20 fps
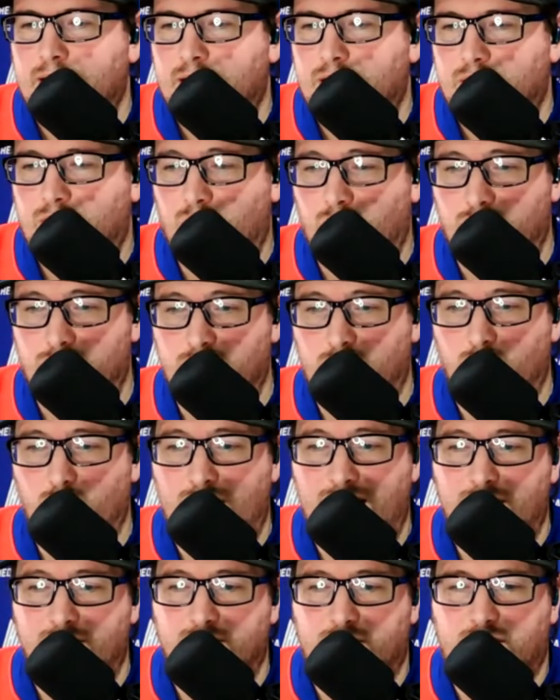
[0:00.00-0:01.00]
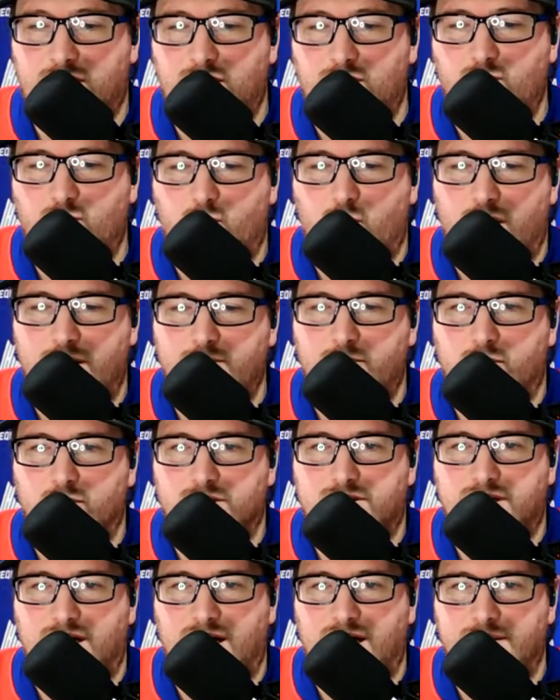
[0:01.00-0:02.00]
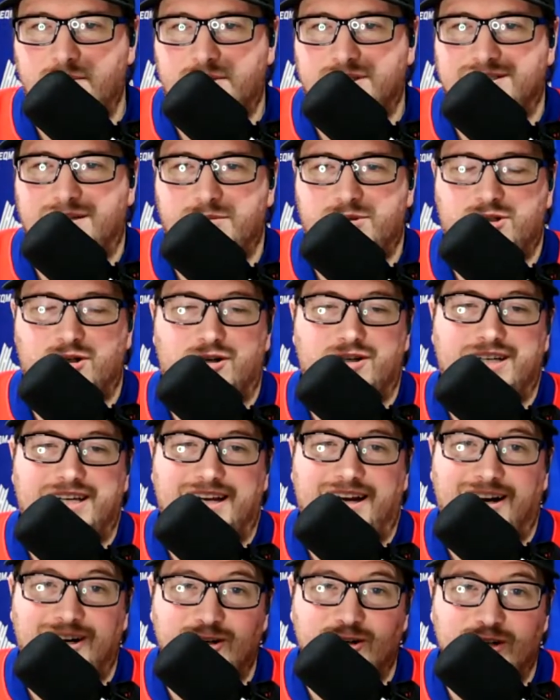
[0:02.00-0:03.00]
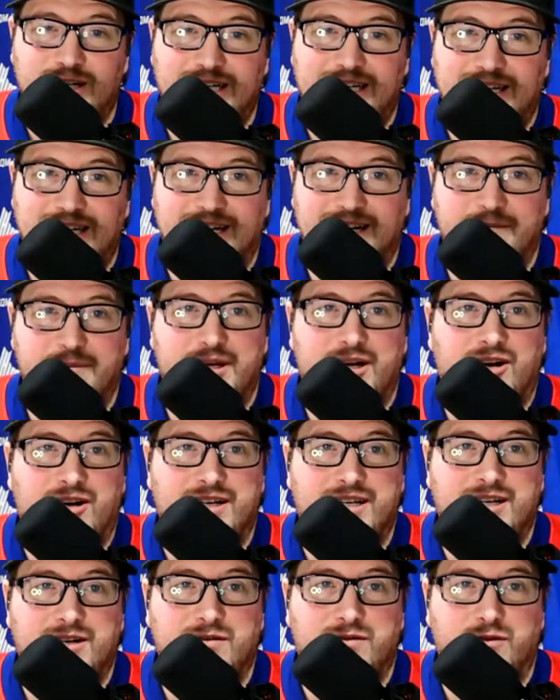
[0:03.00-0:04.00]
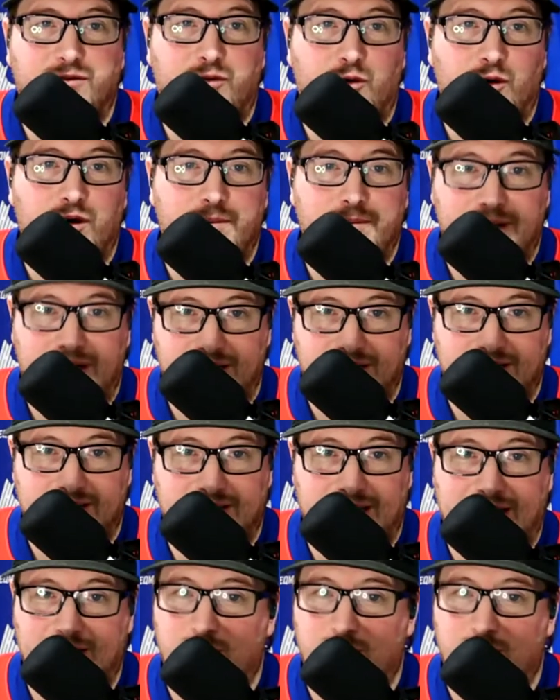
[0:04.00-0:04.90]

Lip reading: going around the queue one more time, because I'm starting to get hungry, and I've been on here for 40 minutes. I